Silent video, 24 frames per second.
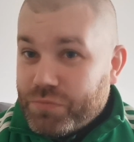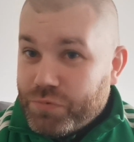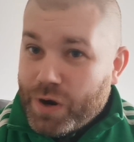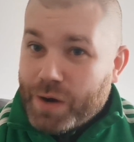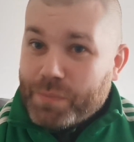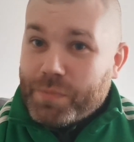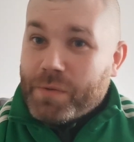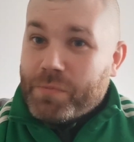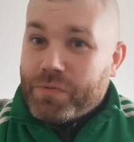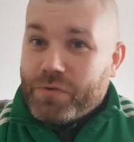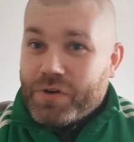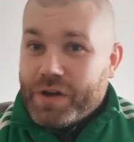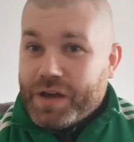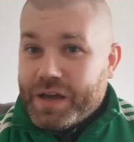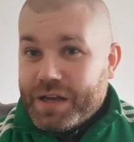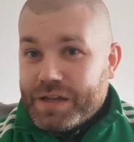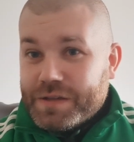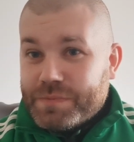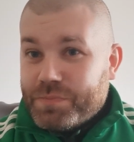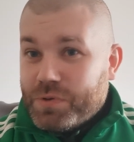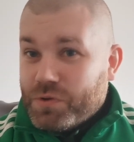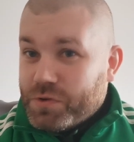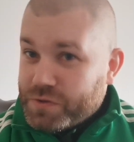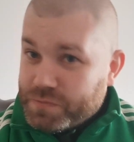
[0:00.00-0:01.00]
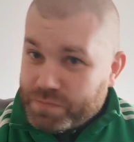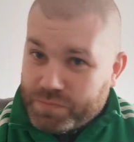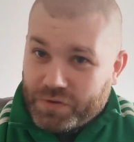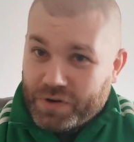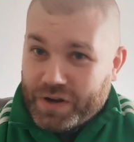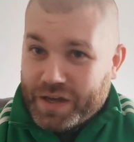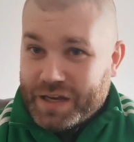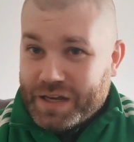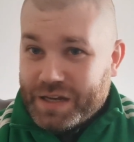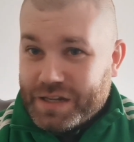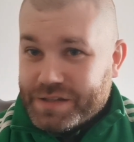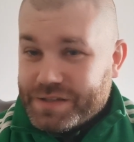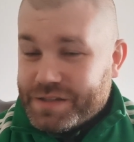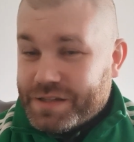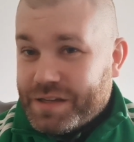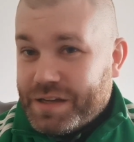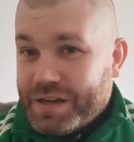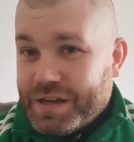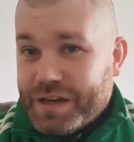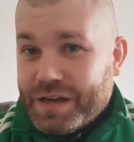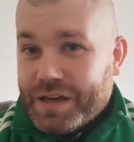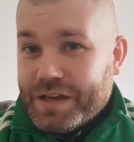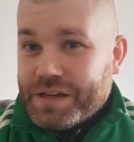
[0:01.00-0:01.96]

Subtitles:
proper parade, bus parades,